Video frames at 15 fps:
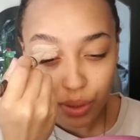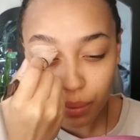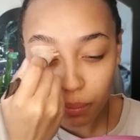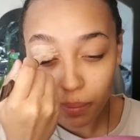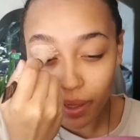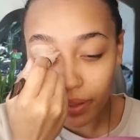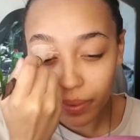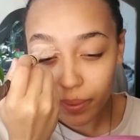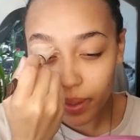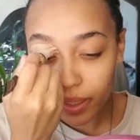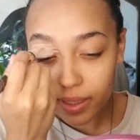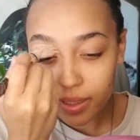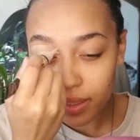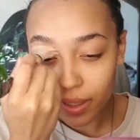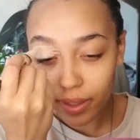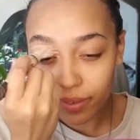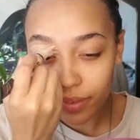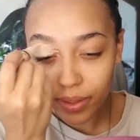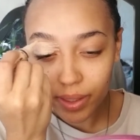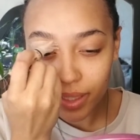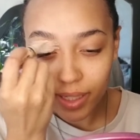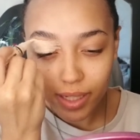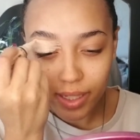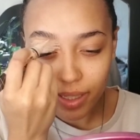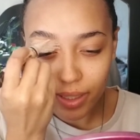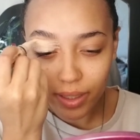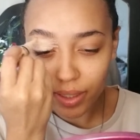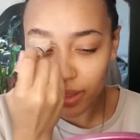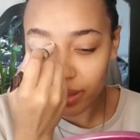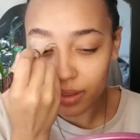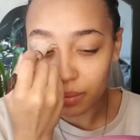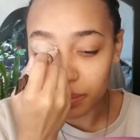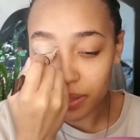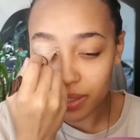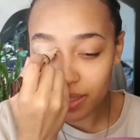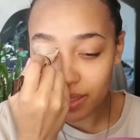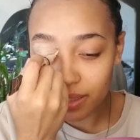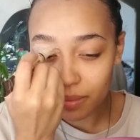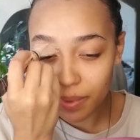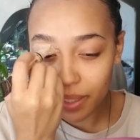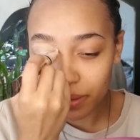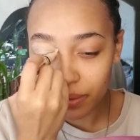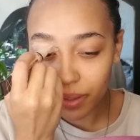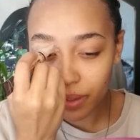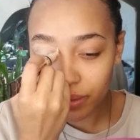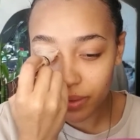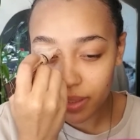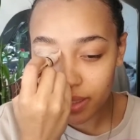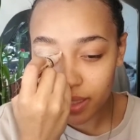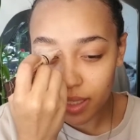By the way, sorry if you can hear the music in the background.